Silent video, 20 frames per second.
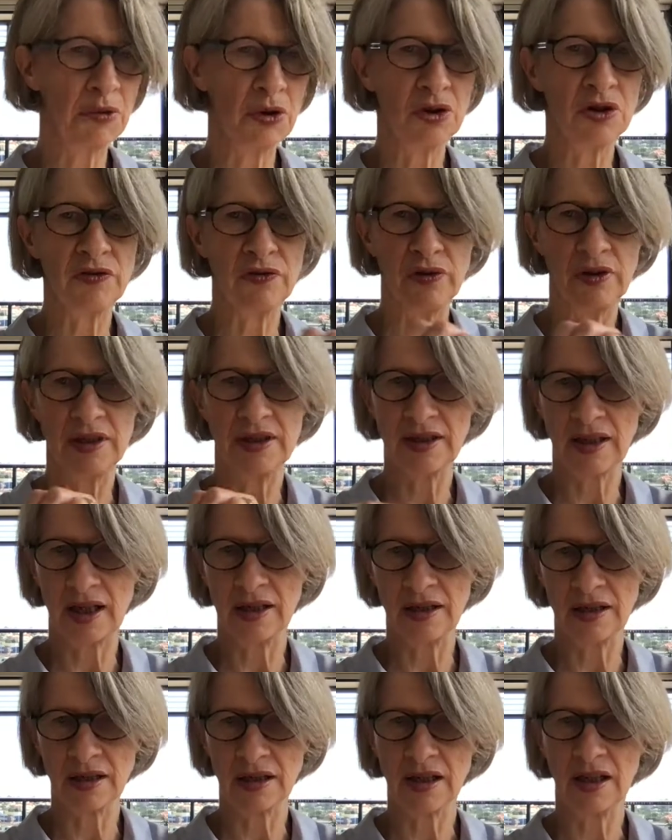beautiful is
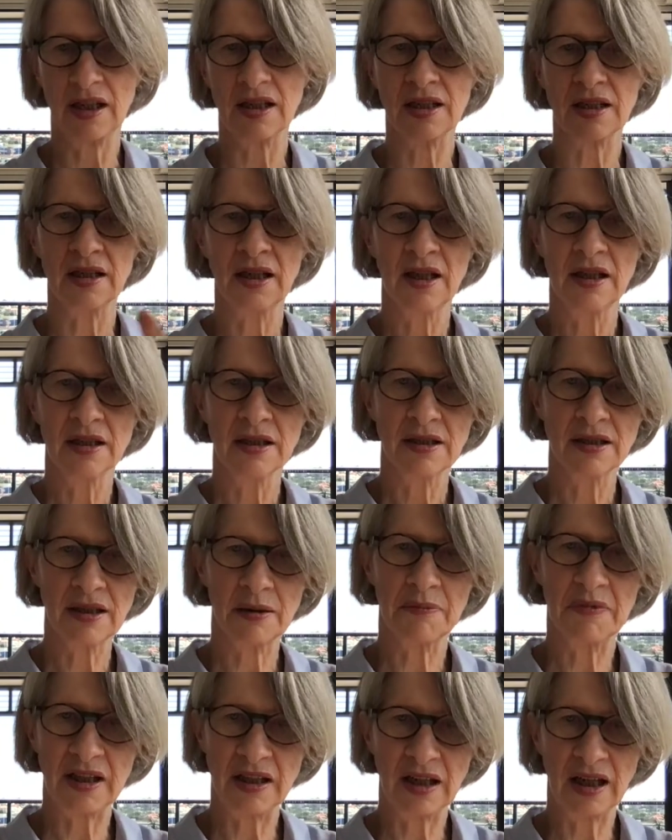undercut.
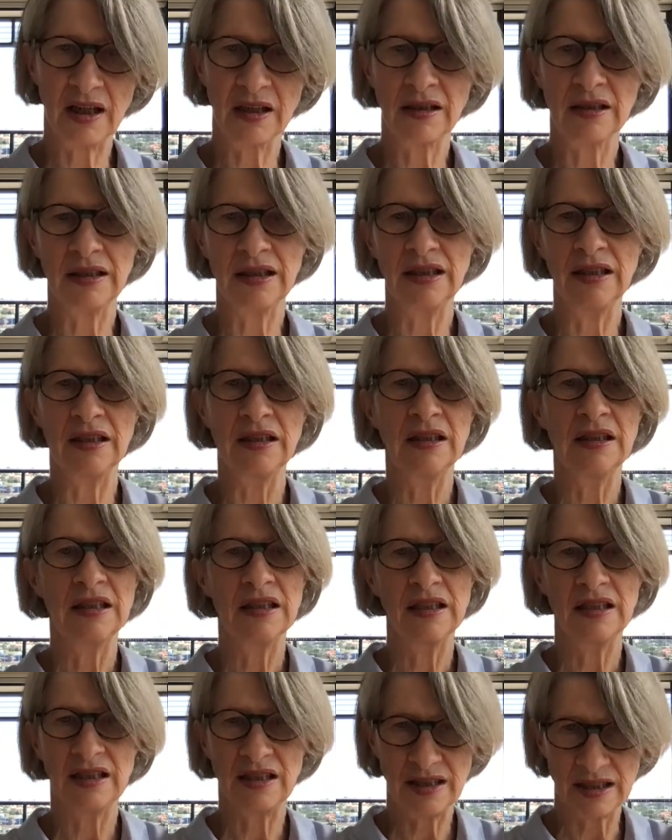Something ugly
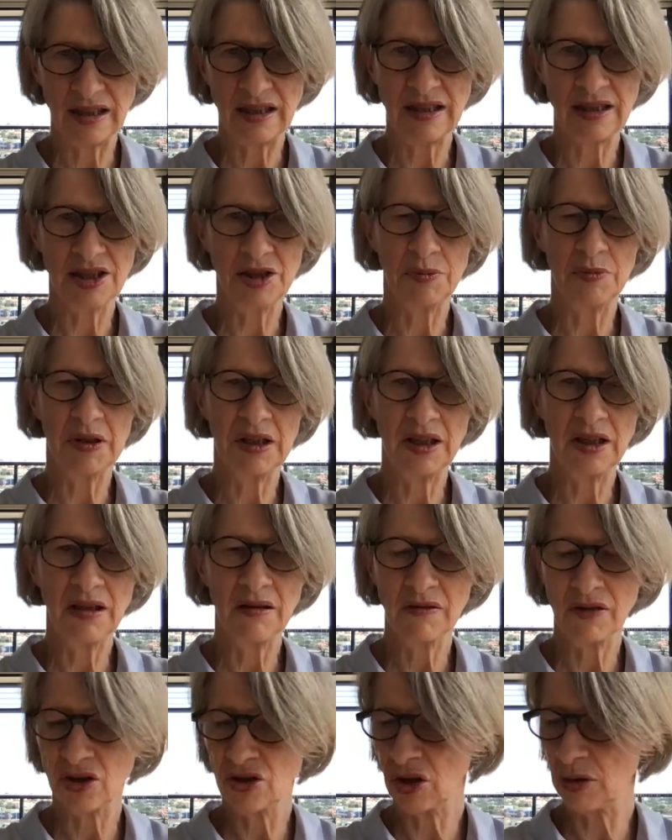is seen to
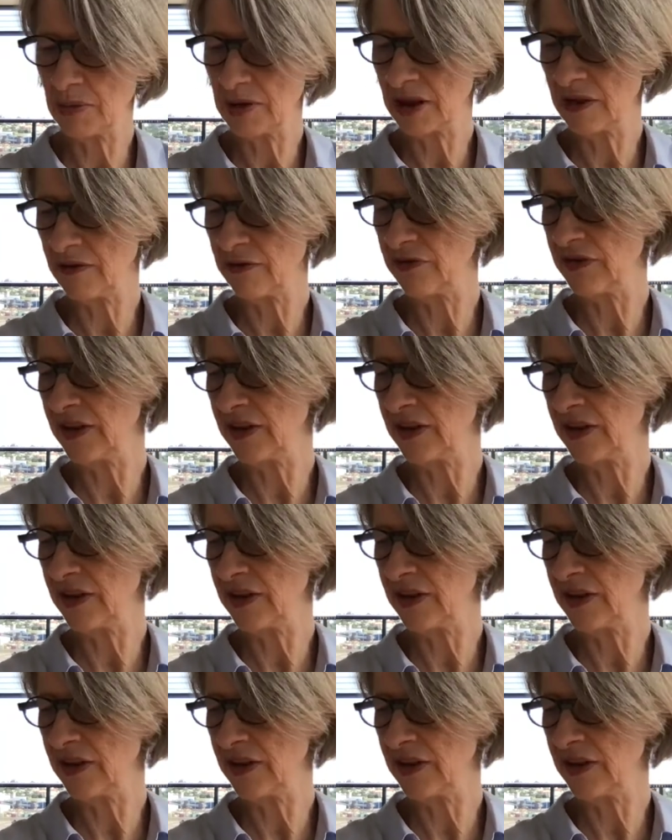be the dominant